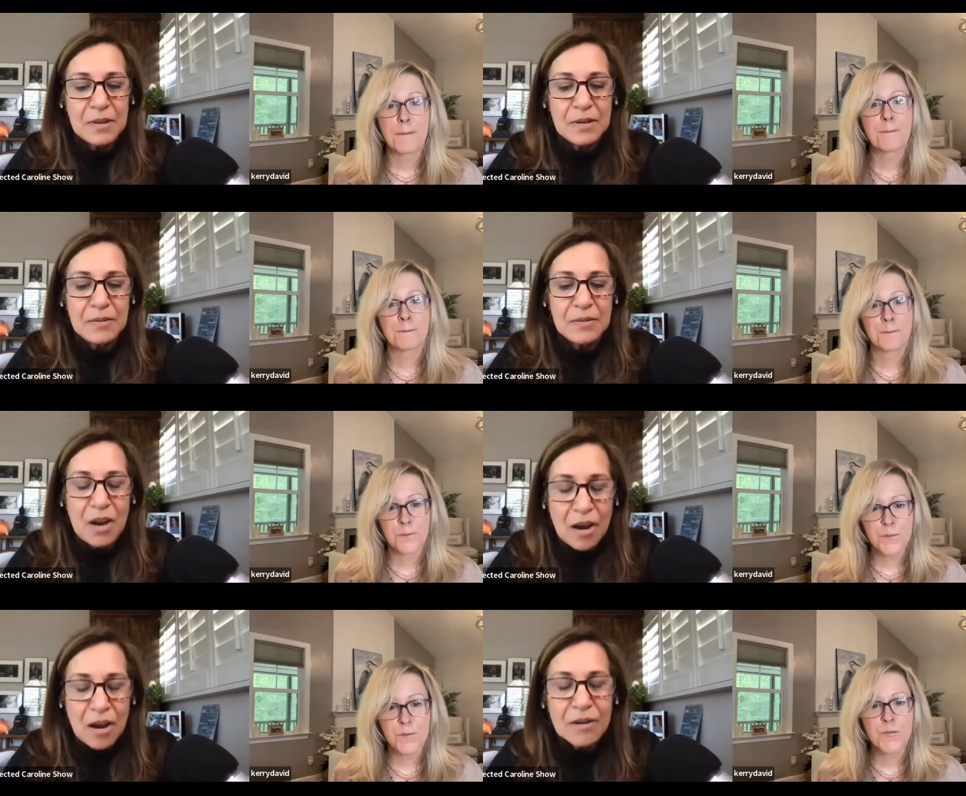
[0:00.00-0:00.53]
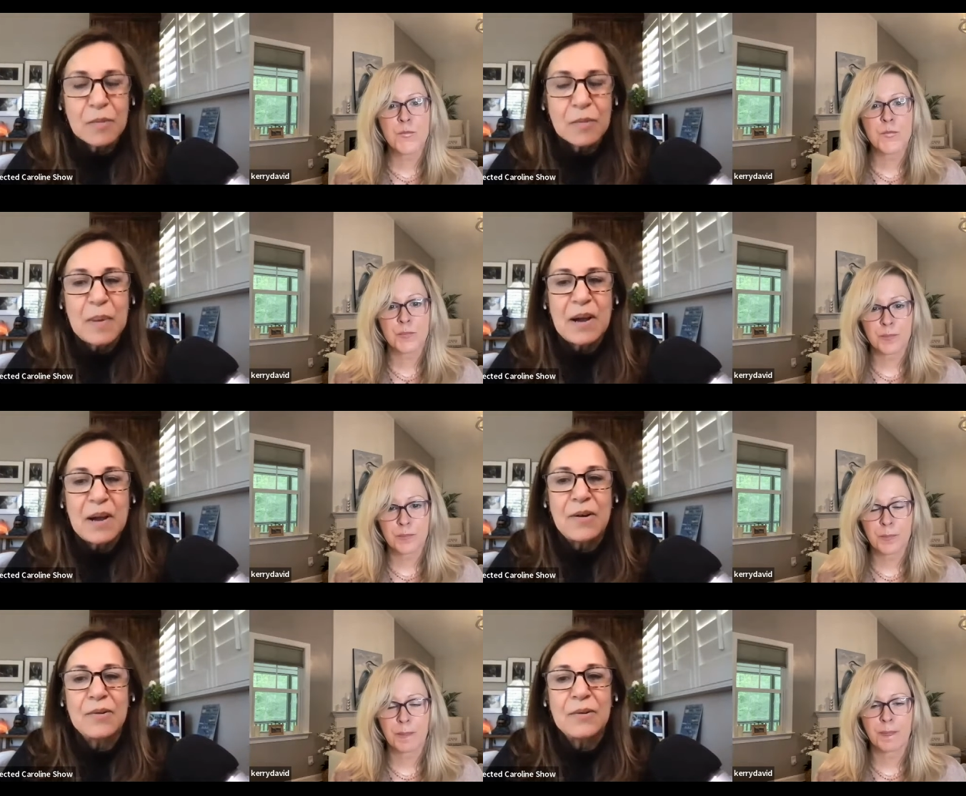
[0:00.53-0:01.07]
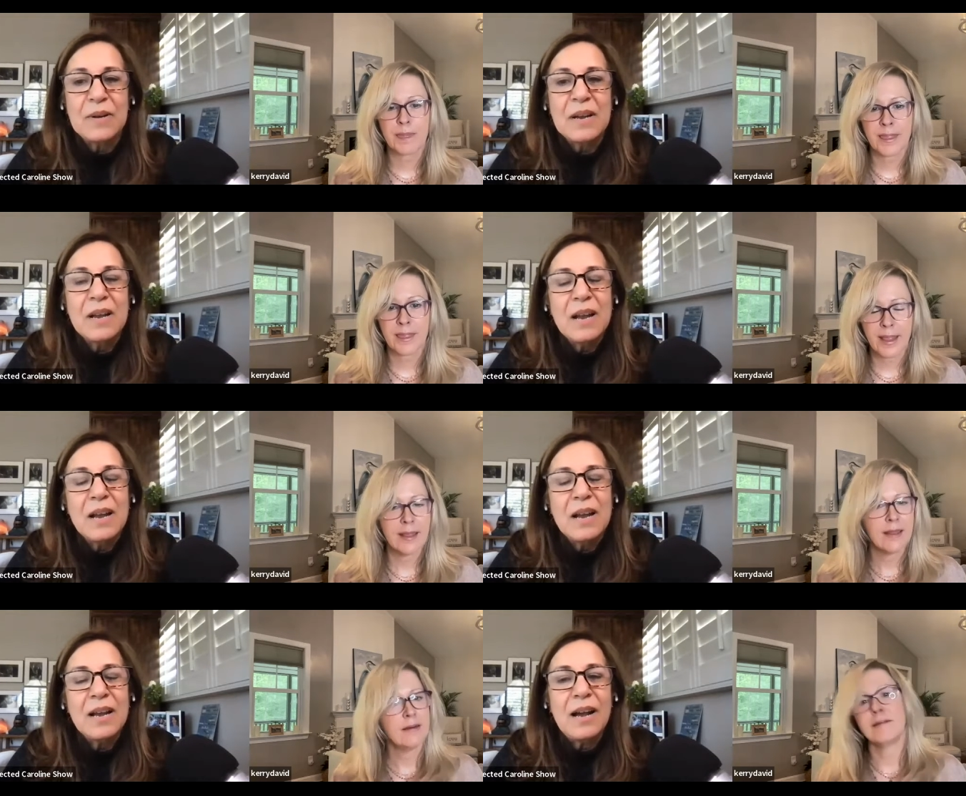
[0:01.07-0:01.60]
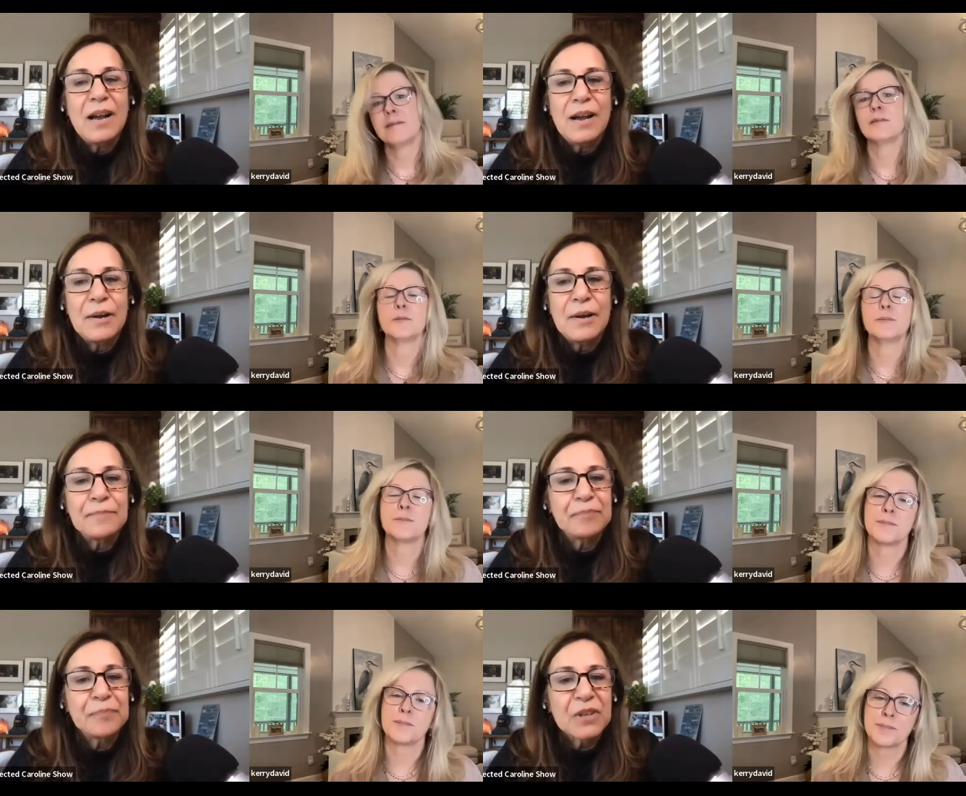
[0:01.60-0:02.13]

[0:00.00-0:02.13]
Speaker 1: talk about um,